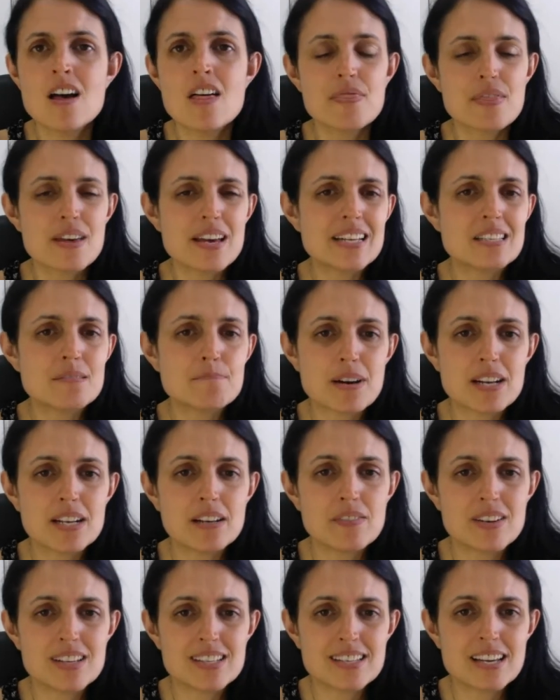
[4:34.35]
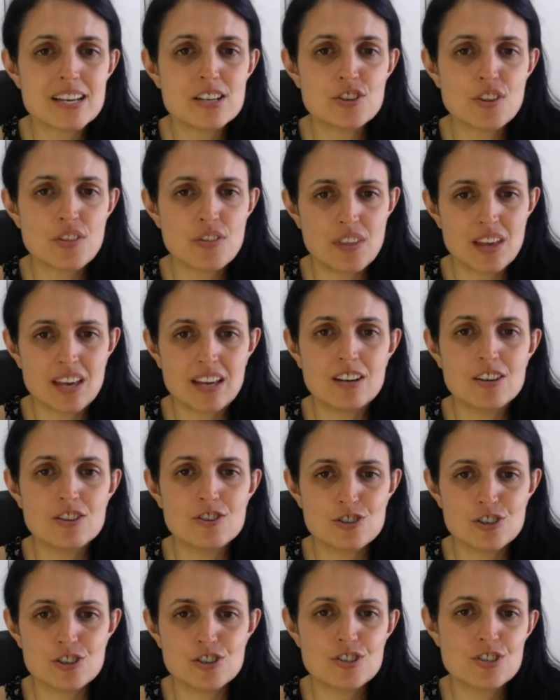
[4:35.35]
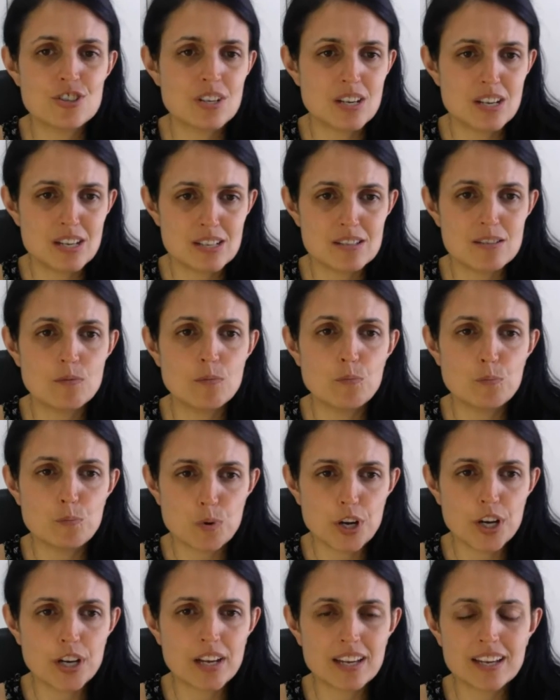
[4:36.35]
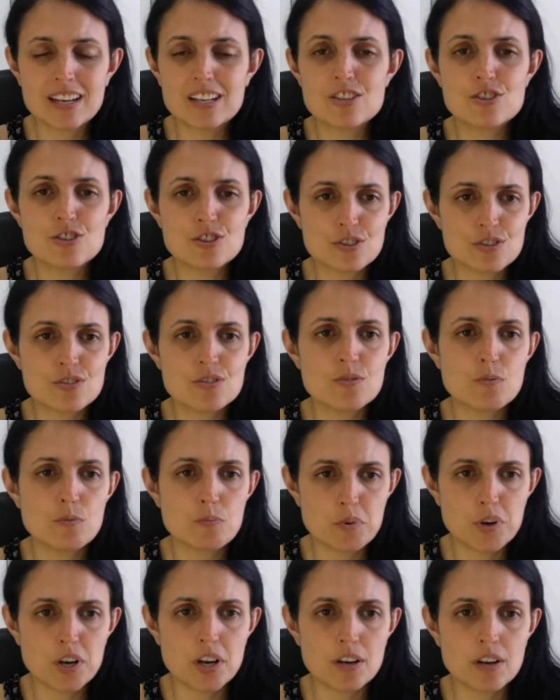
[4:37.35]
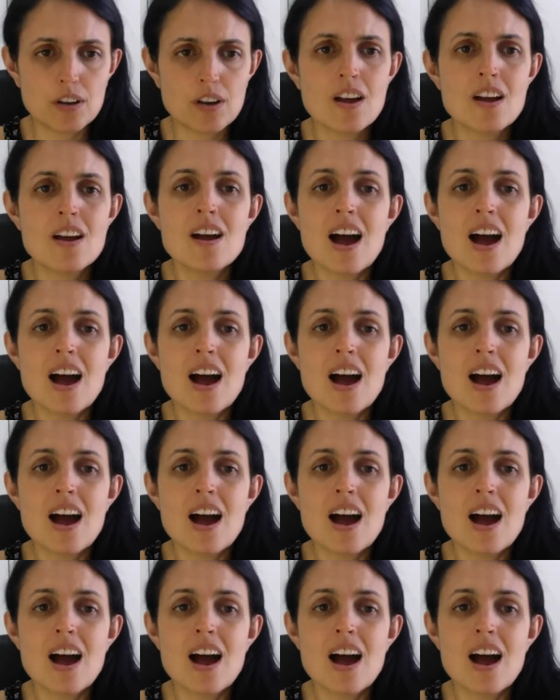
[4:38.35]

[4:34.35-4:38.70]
This manifestation thing just isn't working. It doesn't work.